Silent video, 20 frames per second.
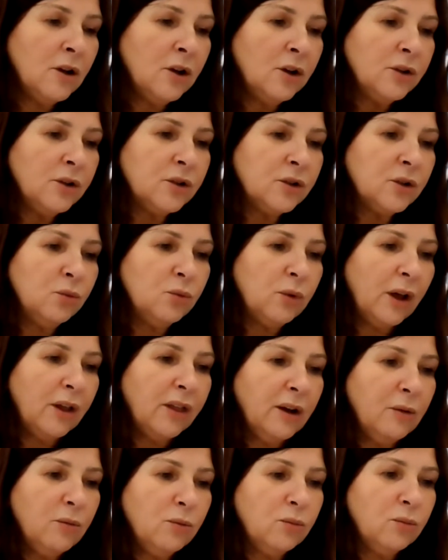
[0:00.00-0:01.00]
So I
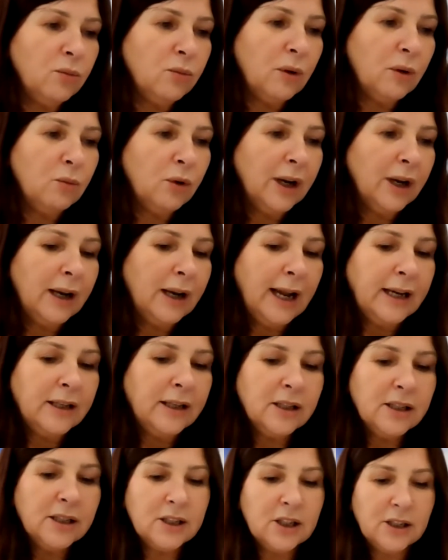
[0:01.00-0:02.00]
think what I'd like to
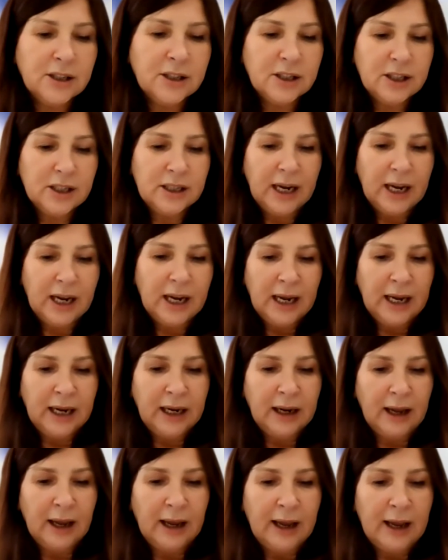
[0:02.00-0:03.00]
discuss
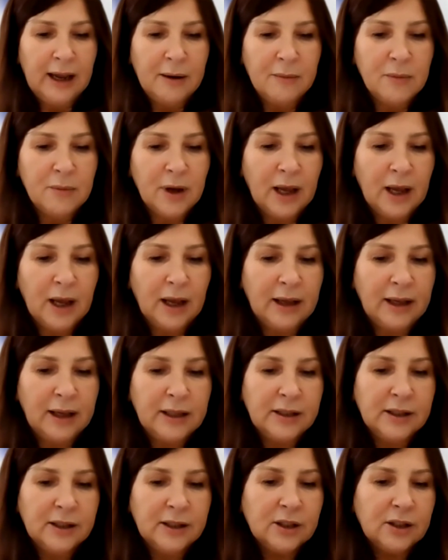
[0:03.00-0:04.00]
today um,
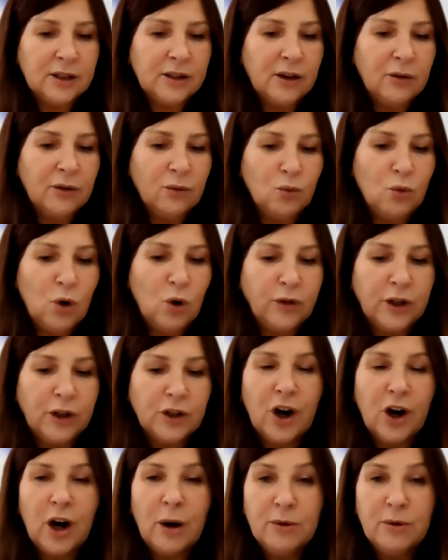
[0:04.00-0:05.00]
is what the
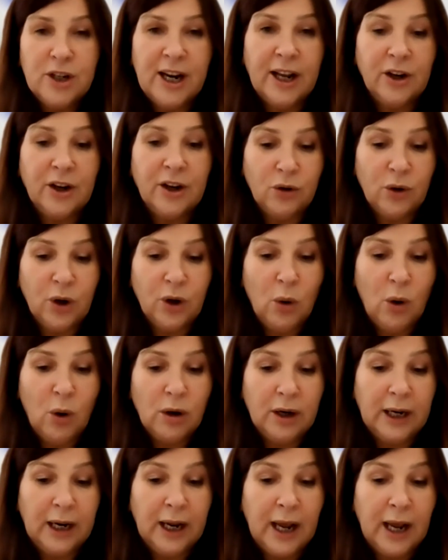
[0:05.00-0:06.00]
term gender
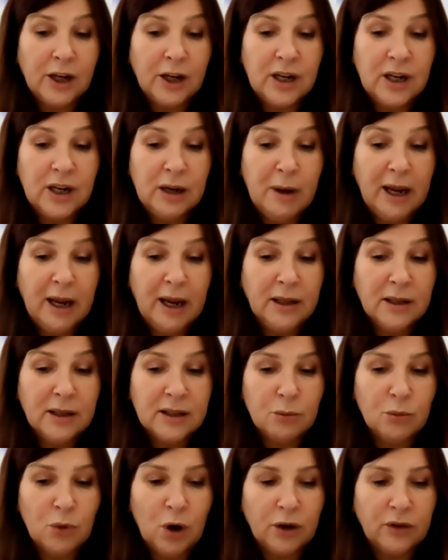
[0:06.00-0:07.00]
equality actually means
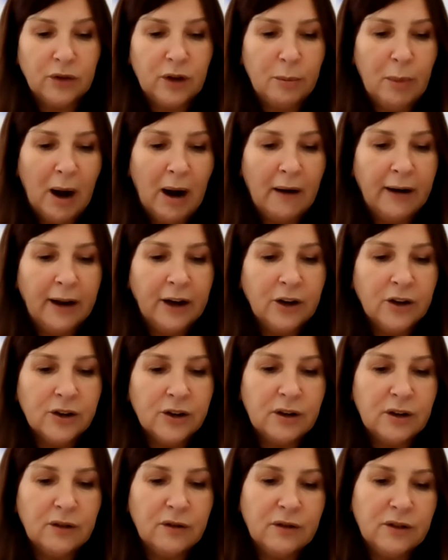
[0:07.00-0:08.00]
and what the barriers
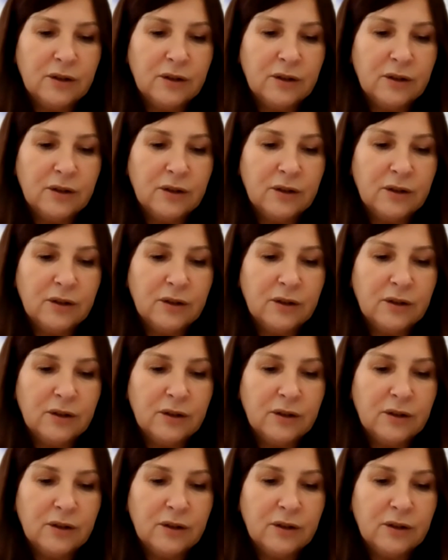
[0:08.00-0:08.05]
that